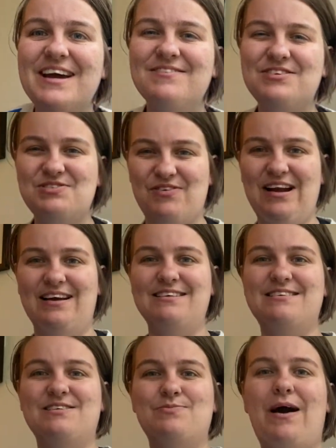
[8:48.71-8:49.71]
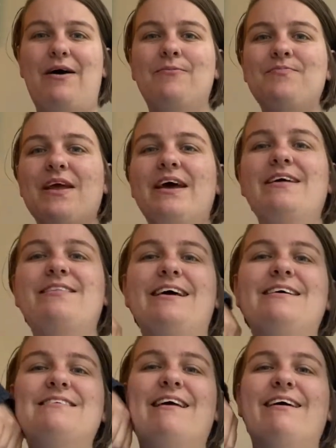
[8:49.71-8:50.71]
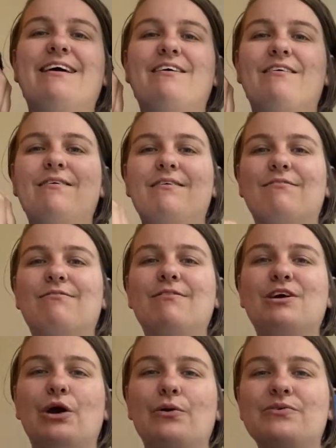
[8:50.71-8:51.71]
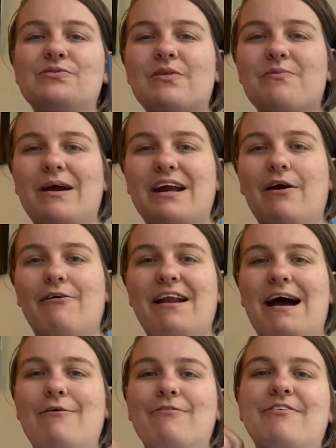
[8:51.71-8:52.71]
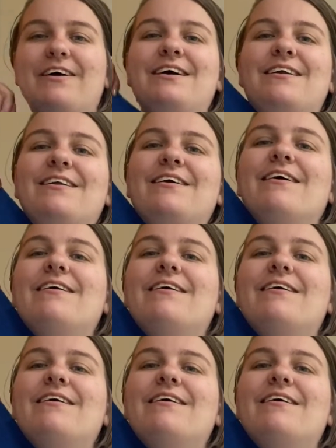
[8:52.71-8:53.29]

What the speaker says: Just realised as well, this like goes with my current outfit. Look,